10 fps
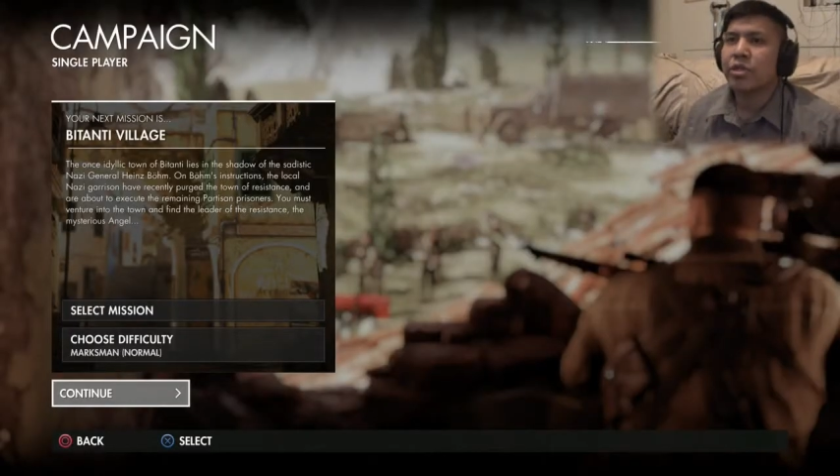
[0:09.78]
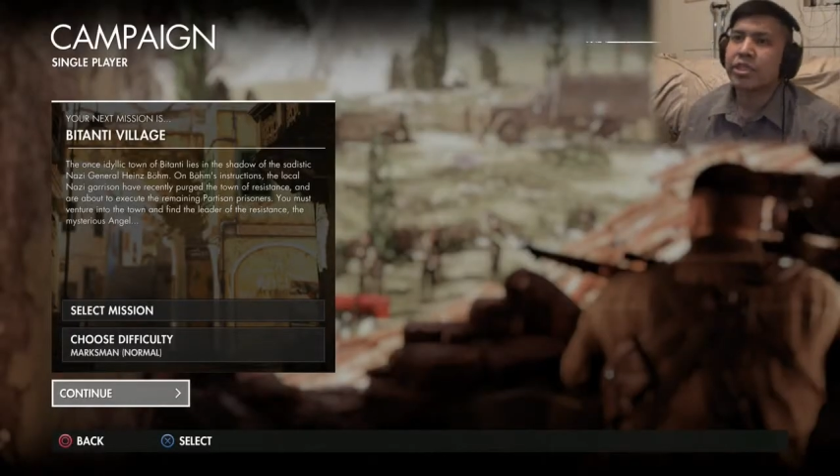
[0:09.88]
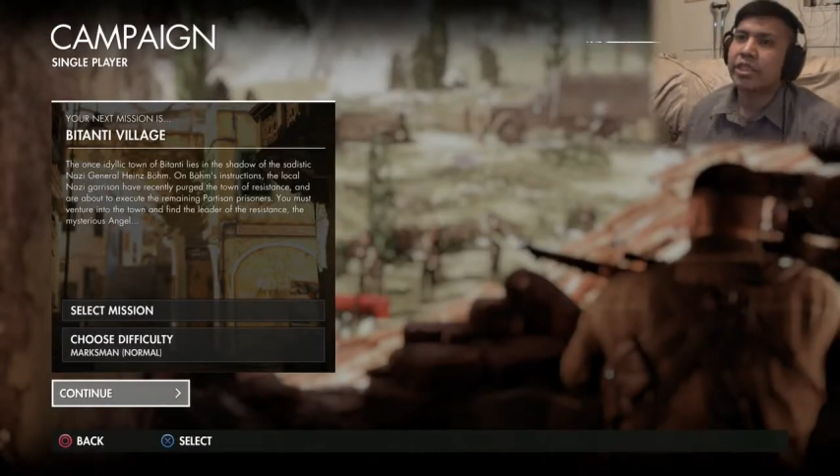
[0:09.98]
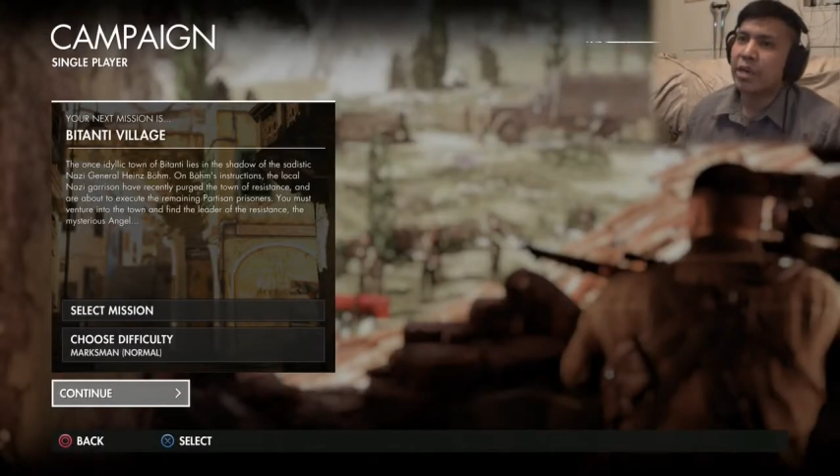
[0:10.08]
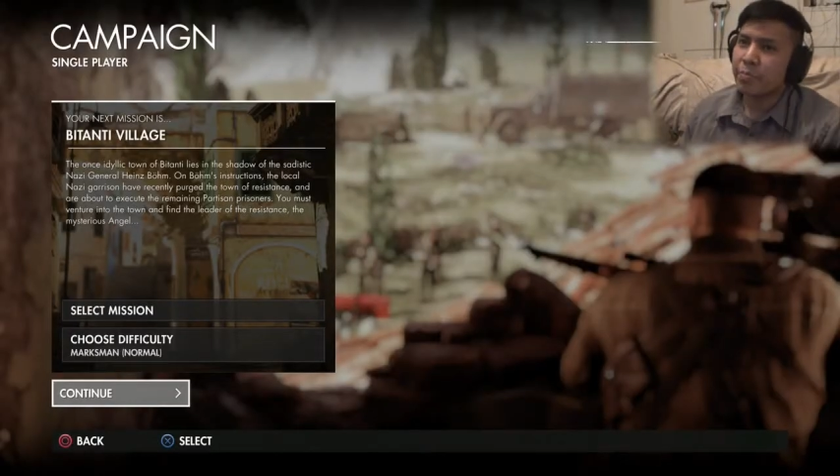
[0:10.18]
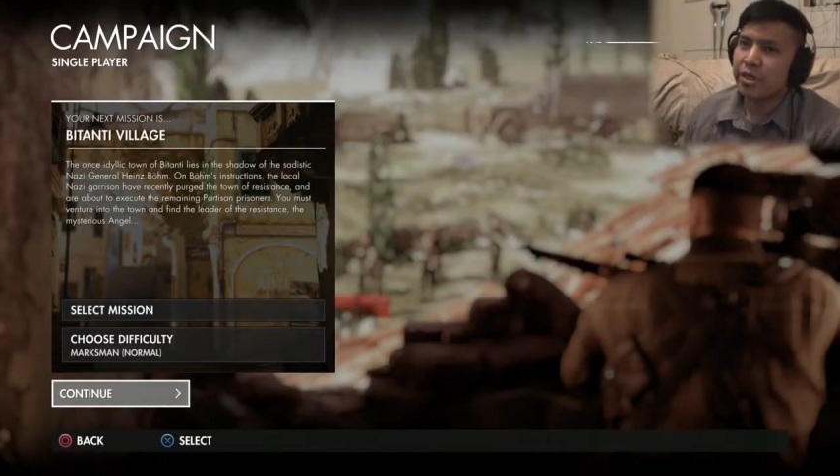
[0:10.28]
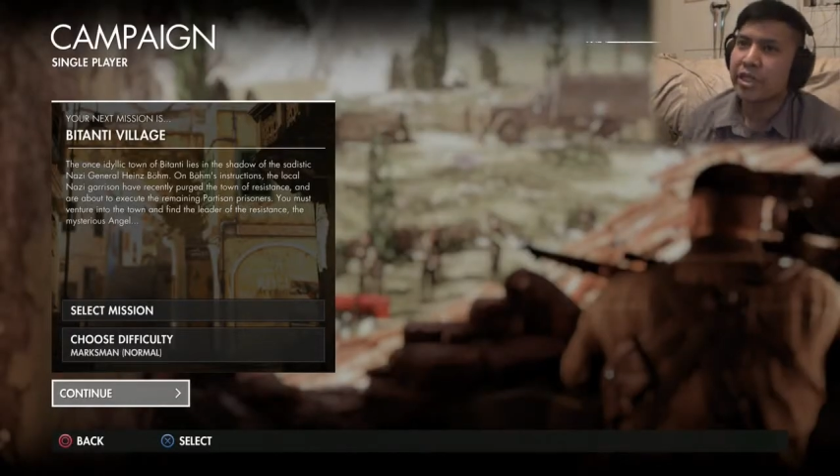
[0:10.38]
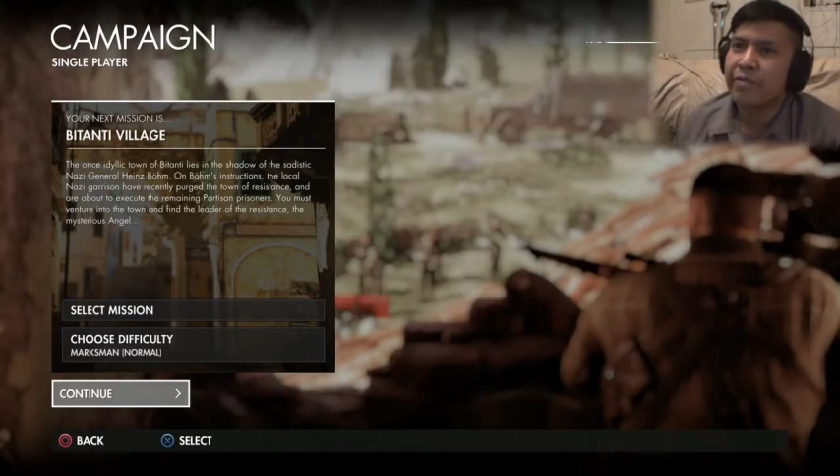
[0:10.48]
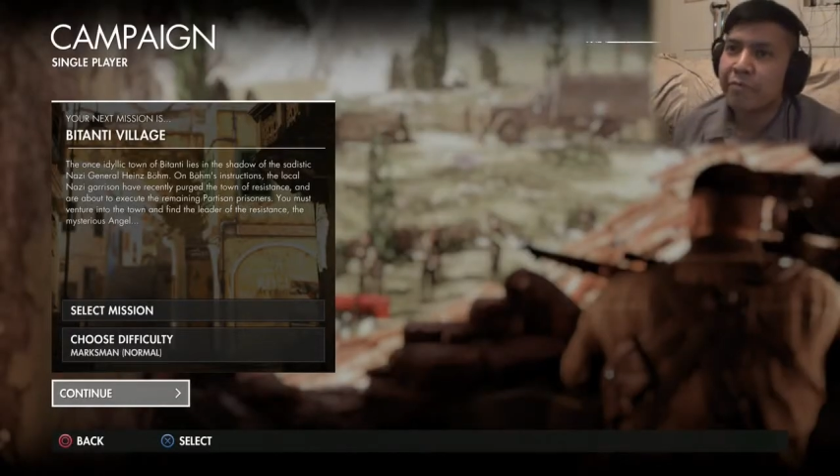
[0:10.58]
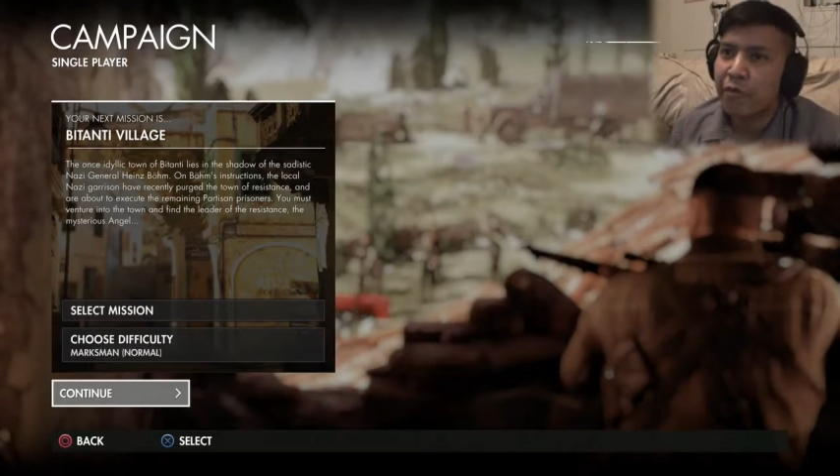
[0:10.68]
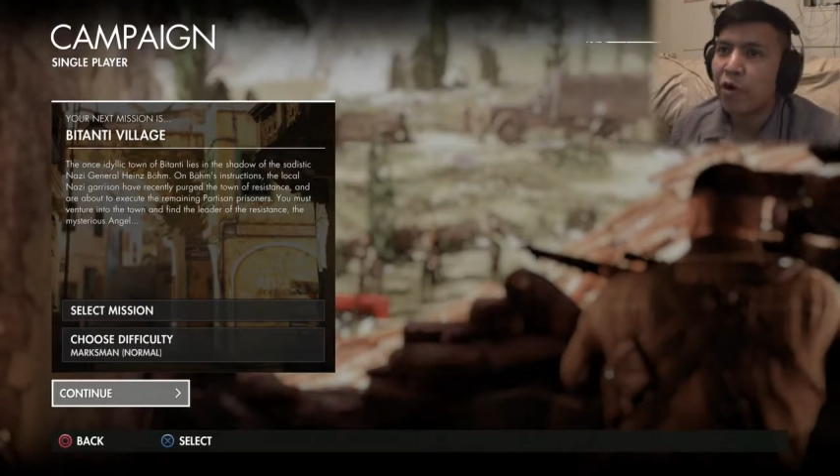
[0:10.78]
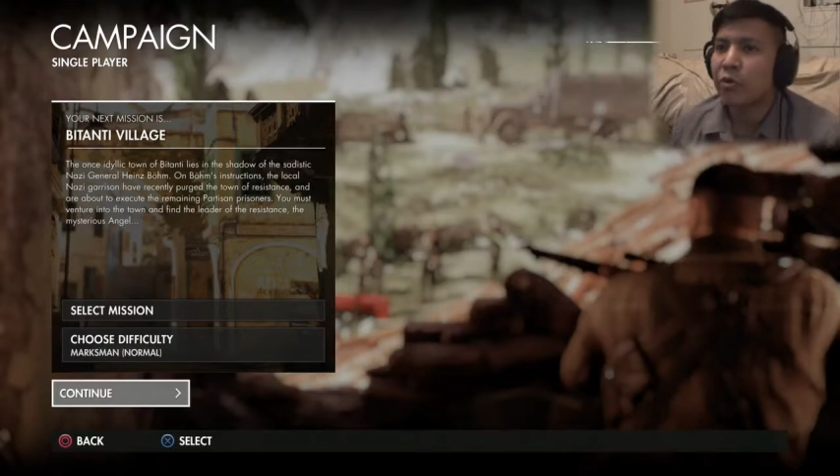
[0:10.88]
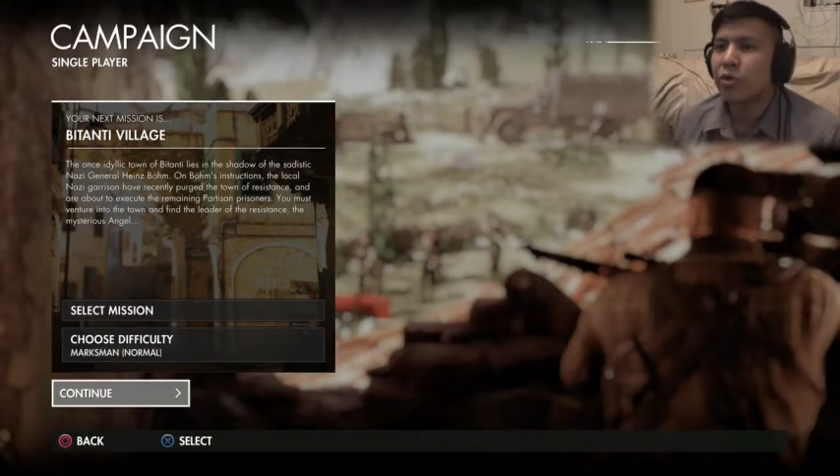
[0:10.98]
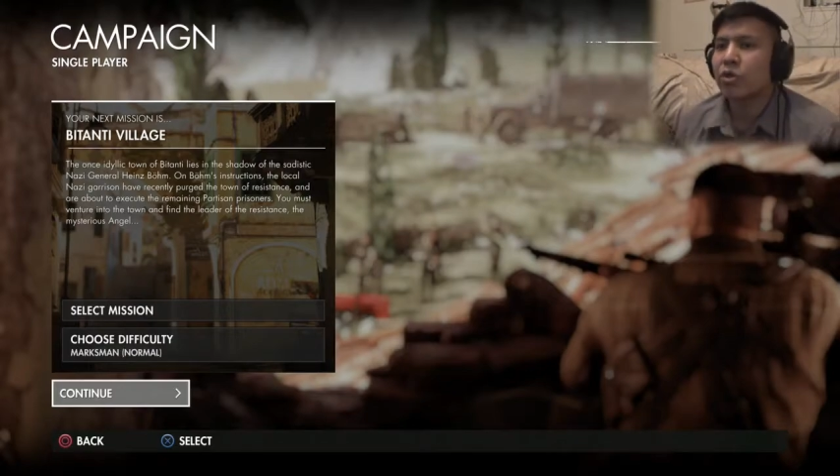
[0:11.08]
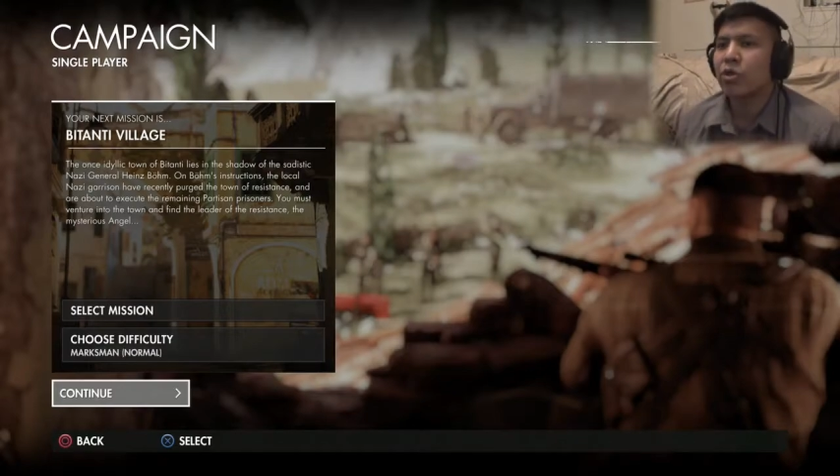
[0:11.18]
with Sniper Elite
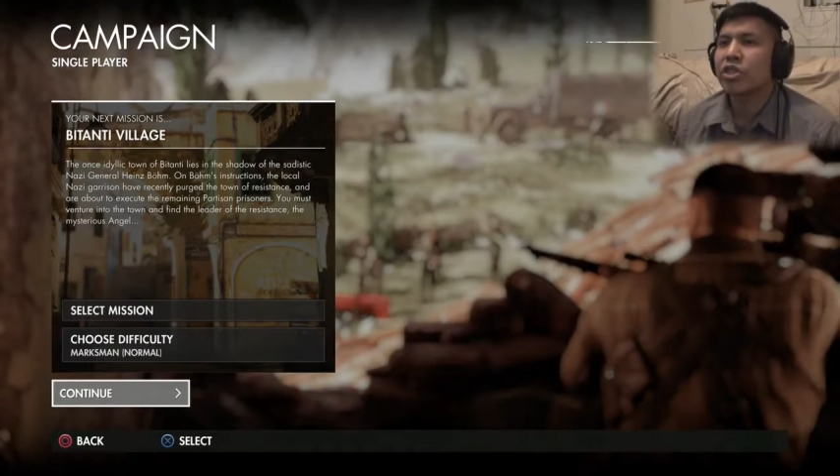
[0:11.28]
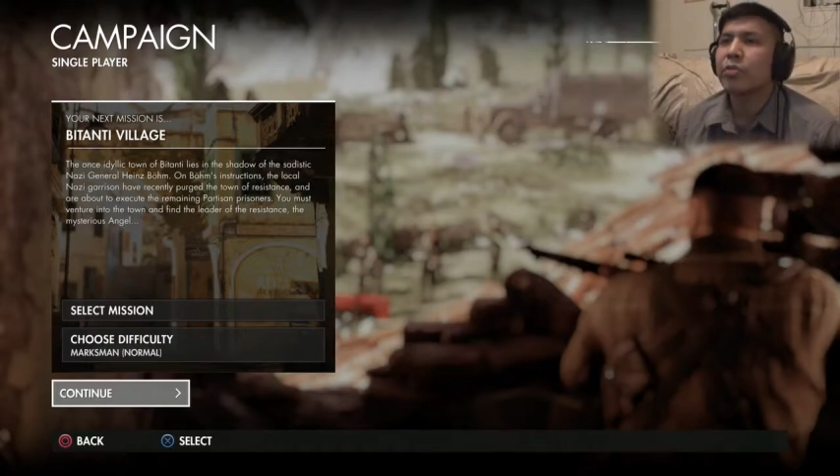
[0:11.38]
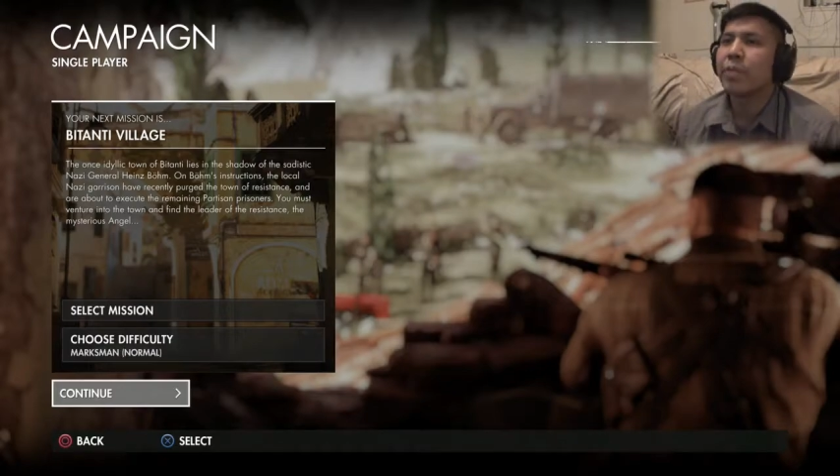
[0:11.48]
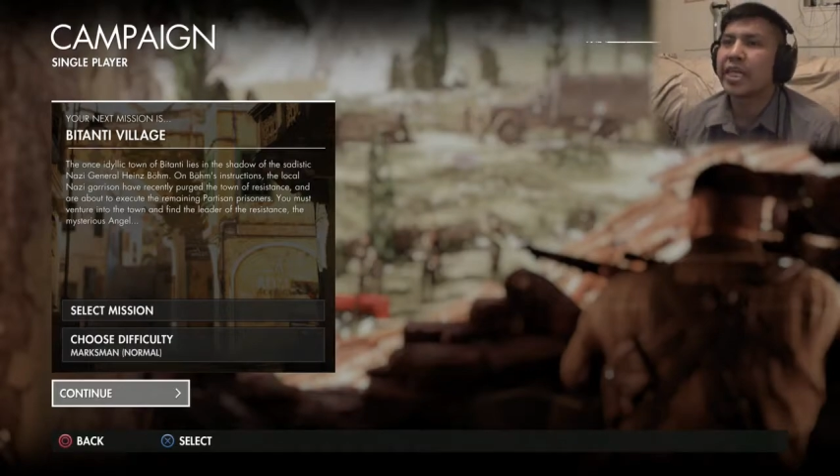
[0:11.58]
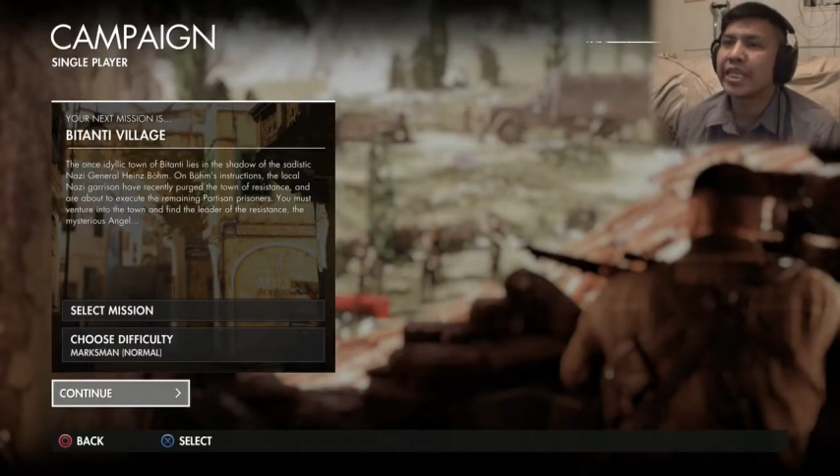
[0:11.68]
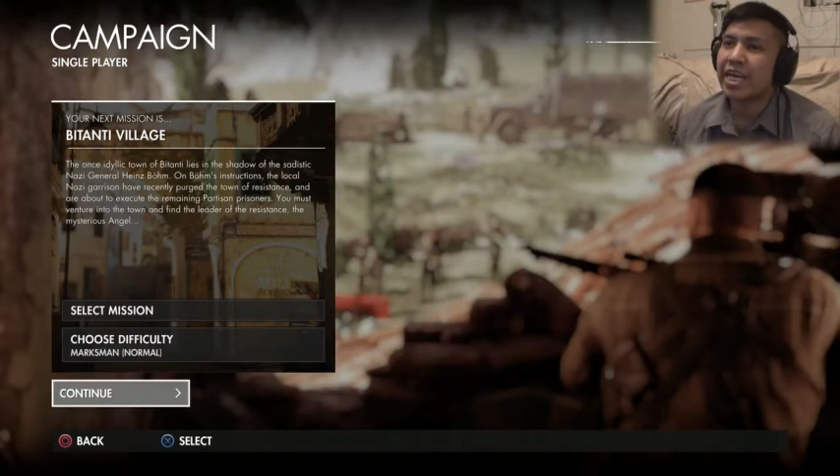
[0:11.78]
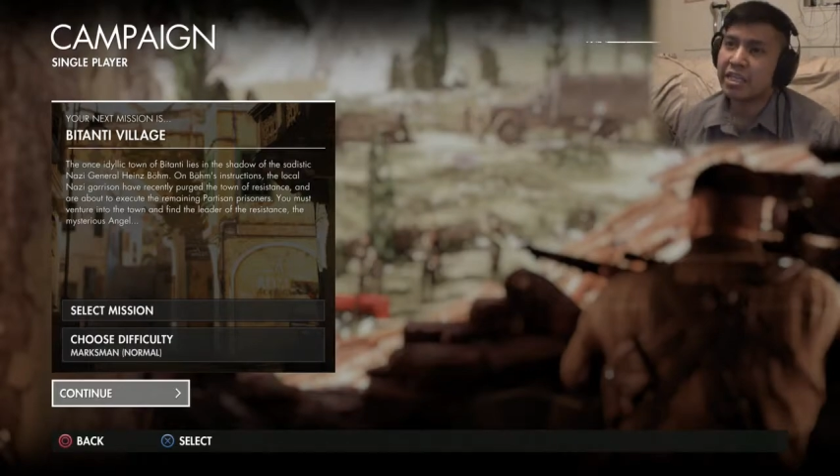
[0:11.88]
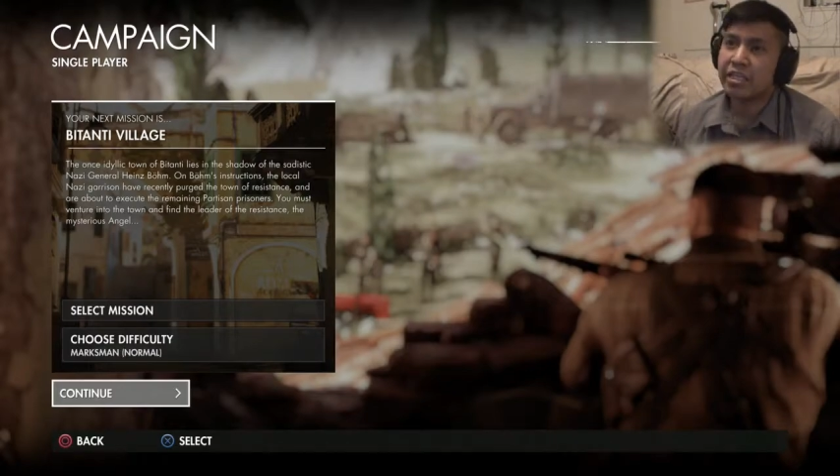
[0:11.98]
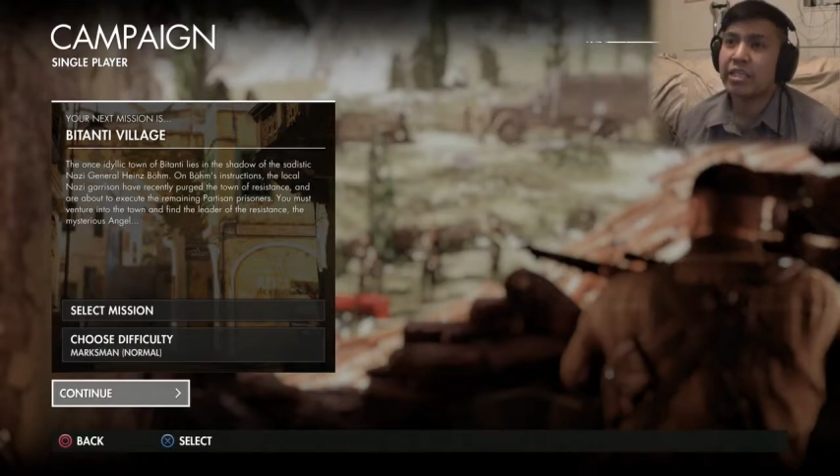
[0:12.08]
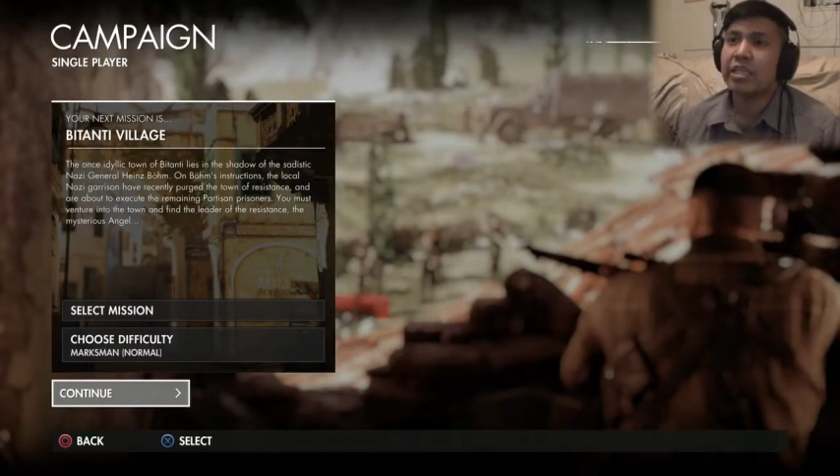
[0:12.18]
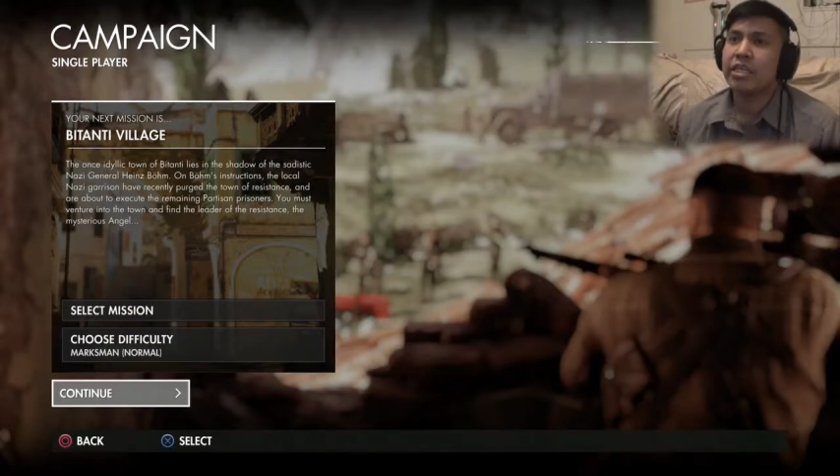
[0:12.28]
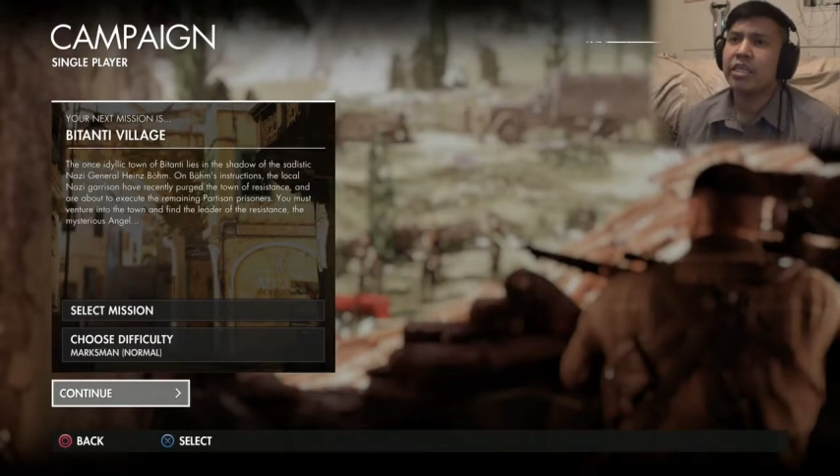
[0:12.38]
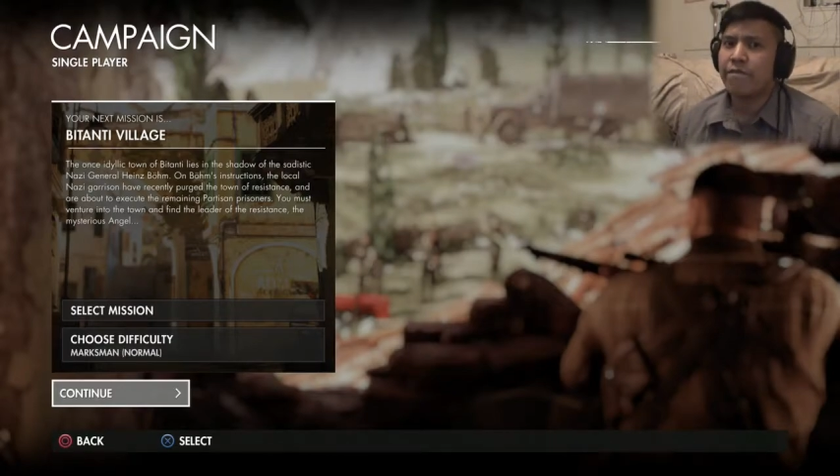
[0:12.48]
4. We're going to Baitanti